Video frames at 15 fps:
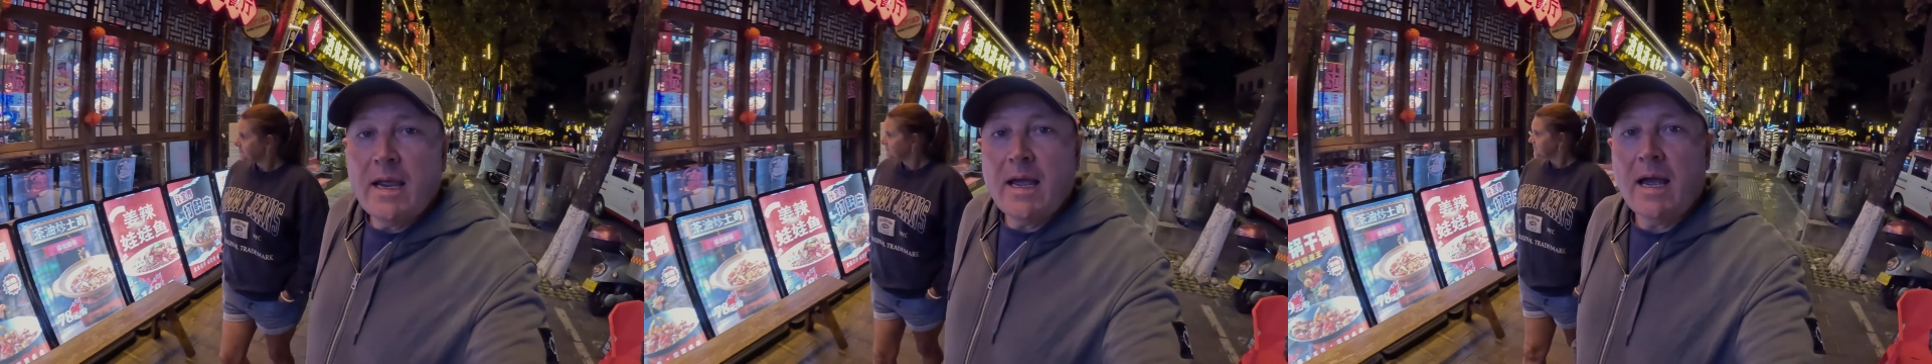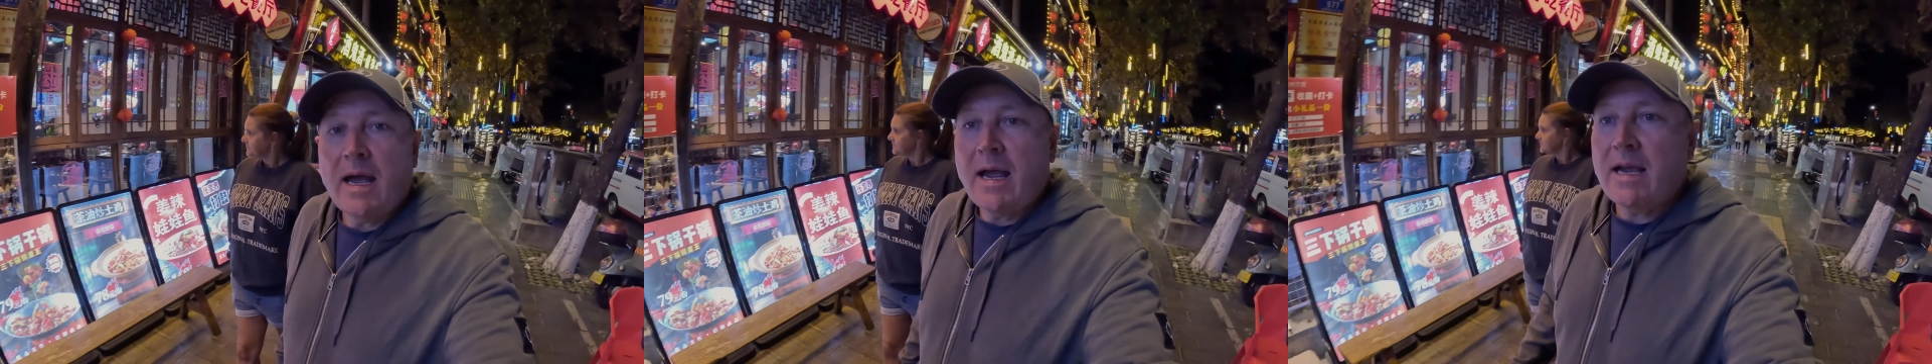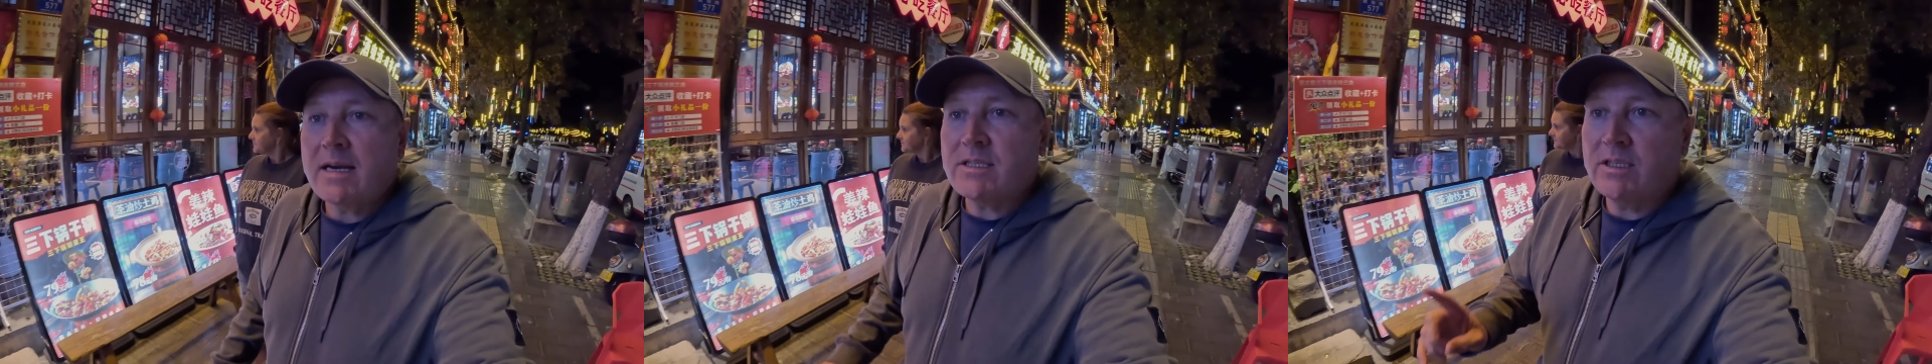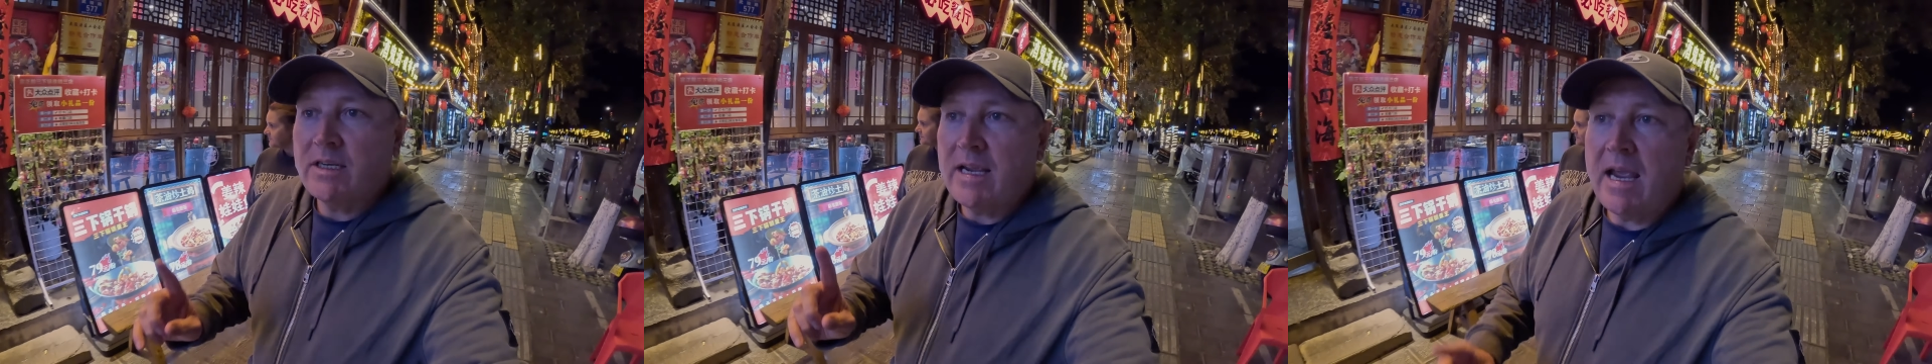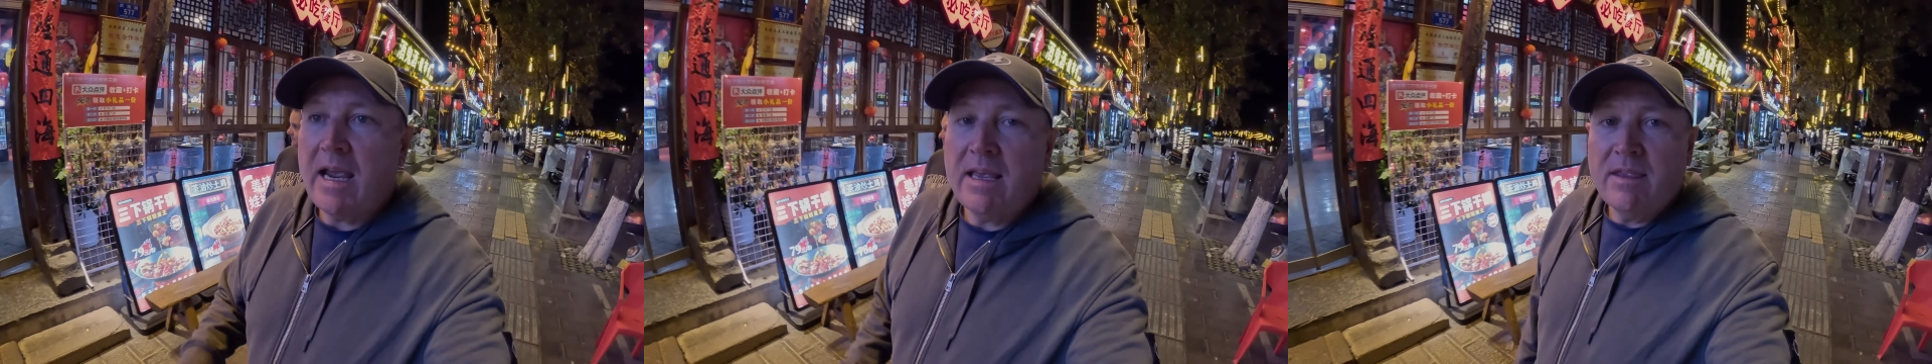
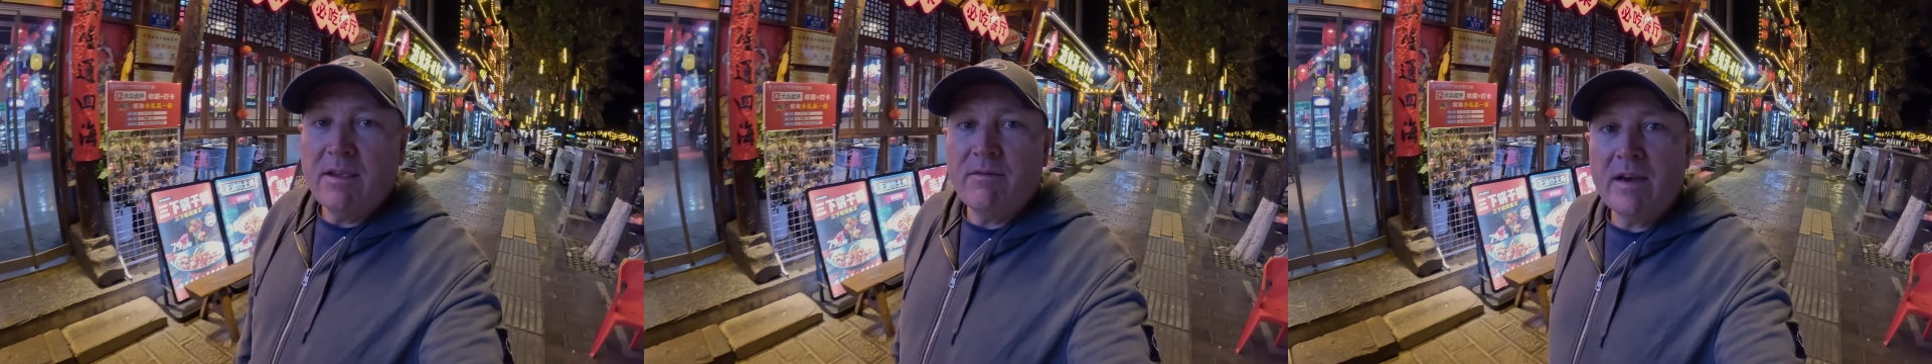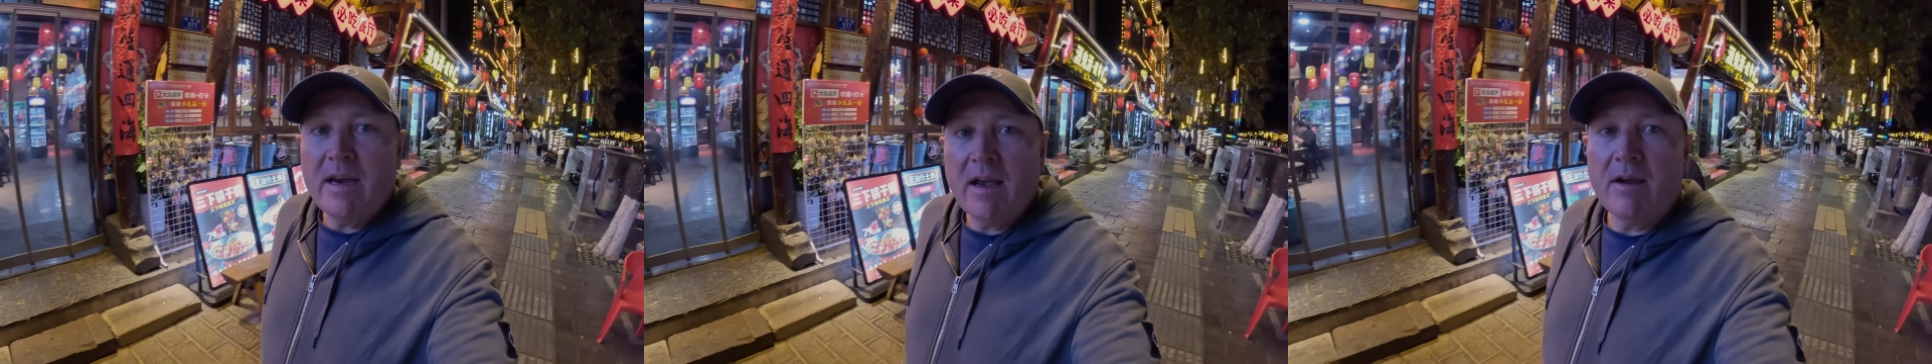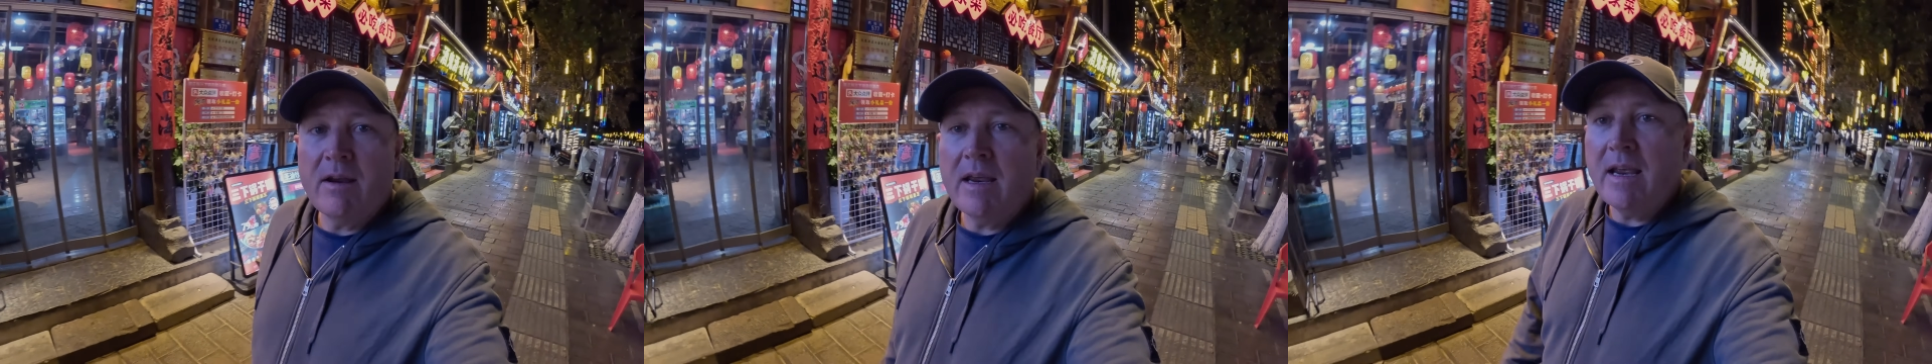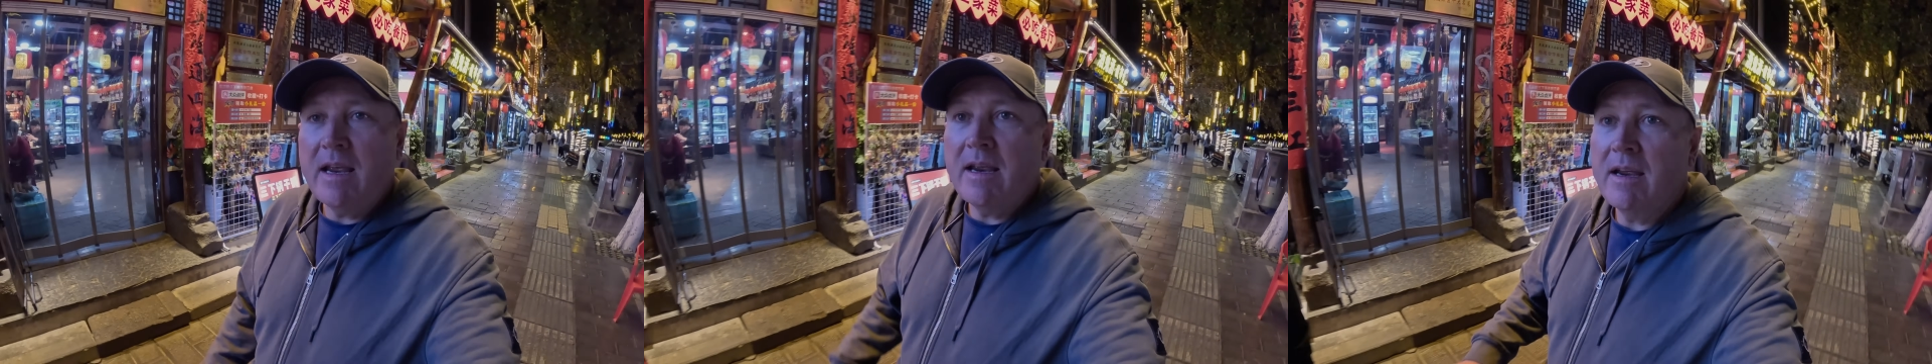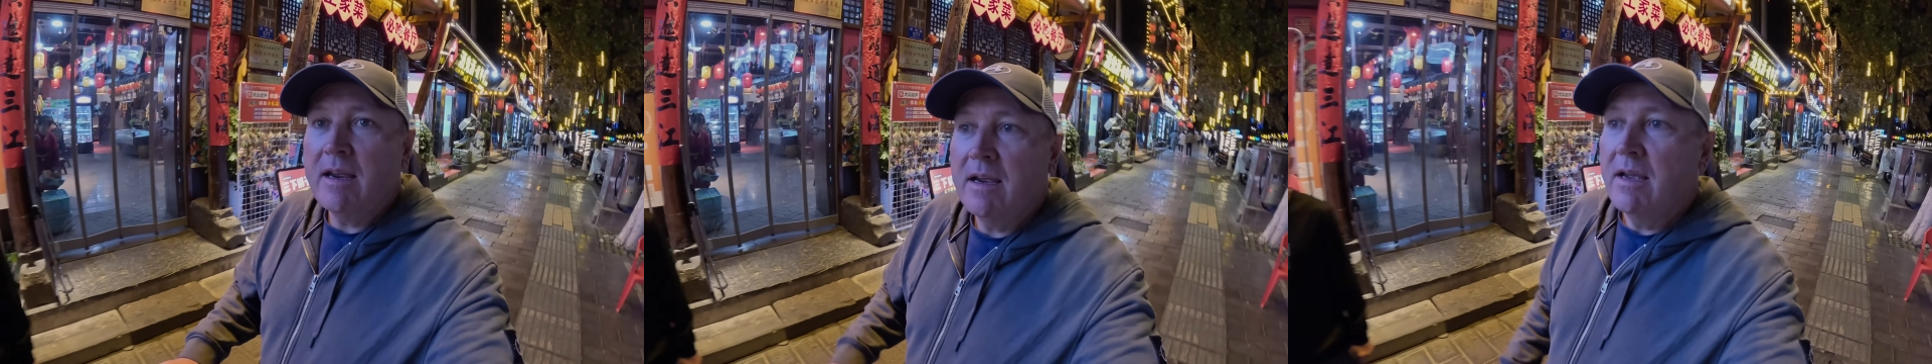actually end the video here.